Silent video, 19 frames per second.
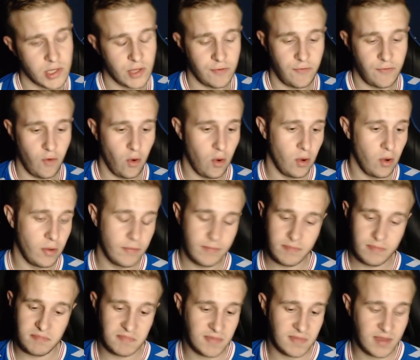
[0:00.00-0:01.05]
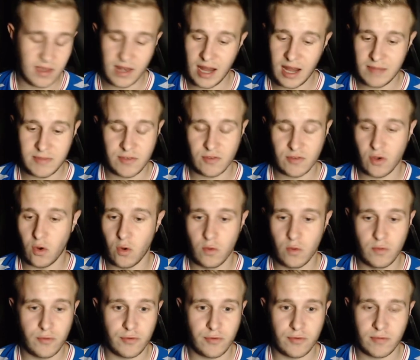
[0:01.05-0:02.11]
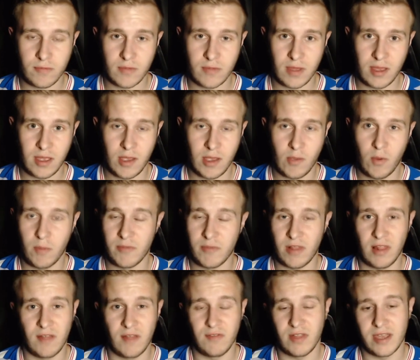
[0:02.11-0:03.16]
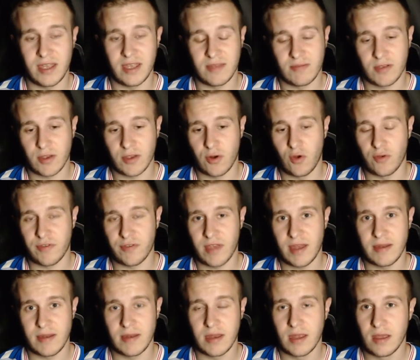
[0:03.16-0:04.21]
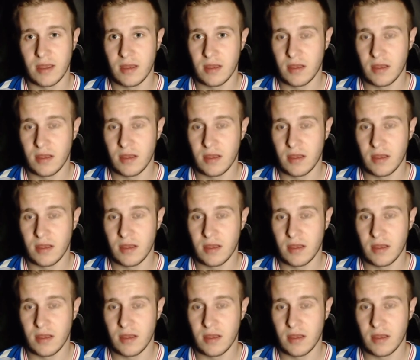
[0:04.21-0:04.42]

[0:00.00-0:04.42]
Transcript: Defoe grabbed his goals. One was a lovely cross in.